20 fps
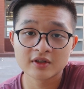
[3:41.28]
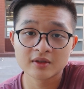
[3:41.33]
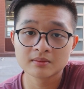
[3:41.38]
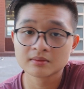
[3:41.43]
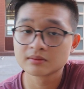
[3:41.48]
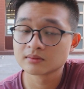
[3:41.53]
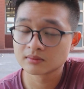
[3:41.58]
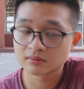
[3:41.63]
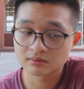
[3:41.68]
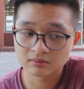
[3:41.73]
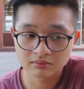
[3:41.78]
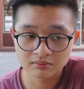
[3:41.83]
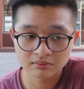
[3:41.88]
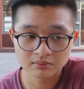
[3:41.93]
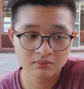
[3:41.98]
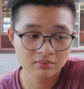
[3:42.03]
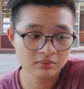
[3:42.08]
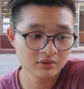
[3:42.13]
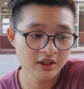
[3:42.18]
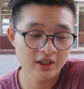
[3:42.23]
them,
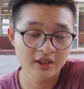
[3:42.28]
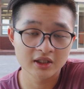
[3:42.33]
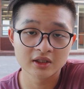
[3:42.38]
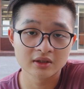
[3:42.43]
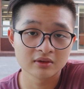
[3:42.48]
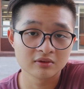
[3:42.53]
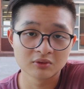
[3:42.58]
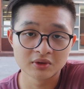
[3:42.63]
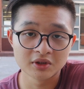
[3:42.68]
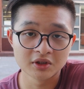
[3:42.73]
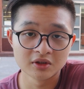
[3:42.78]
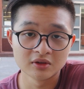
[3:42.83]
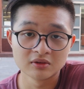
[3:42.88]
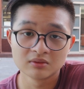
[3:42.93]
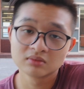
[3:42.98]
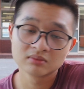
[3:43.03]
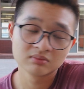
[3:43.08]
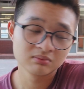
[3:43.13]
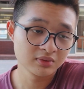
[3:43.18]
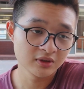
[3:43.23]
take it with you,
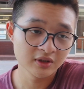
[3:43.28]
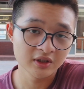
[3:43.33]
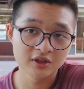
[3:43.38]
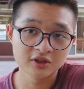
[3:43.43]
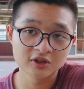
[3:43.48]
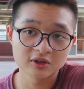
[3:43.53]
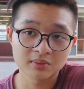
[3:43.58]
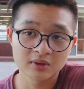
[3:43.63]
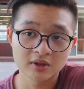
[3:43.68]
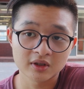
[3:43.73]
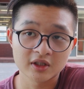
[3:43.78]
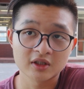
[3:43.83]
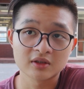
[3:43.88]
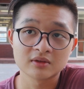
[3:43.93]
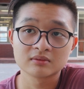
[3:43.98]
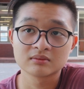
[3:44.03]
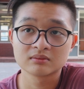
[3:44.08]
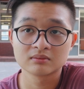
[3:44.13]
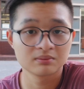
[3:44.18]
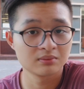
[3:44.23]
put it in your pocket,
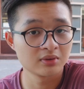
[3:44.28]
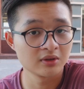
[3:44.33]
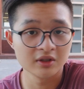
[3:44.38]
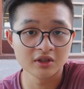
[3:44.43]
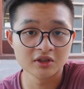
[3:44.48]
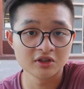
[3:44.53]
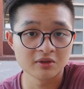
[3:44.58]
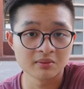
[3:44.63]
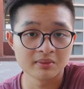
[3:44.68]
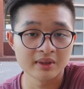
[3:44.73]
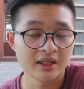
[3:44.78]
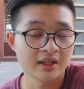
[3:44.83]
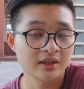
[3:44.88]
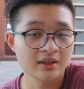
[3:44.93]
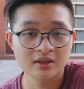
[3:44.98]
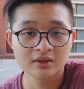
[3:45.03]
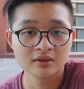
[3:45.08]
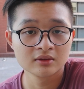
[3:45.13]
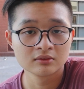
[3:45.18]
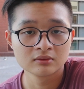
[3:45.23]
put it in your
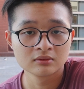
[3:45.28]
bag,